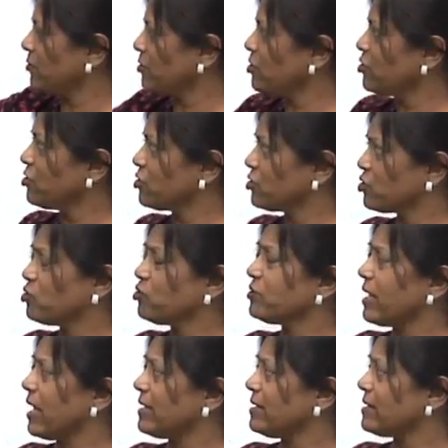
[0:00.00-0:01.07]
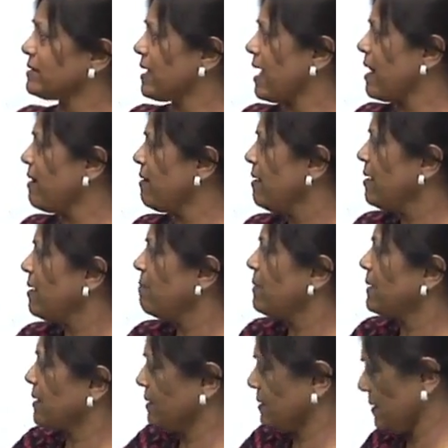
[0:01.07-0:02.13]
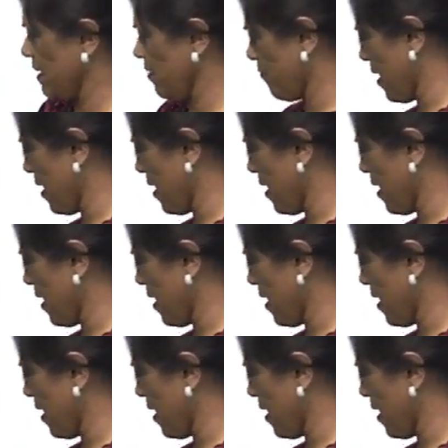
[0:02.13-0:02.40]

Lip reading: your teachers should understand, because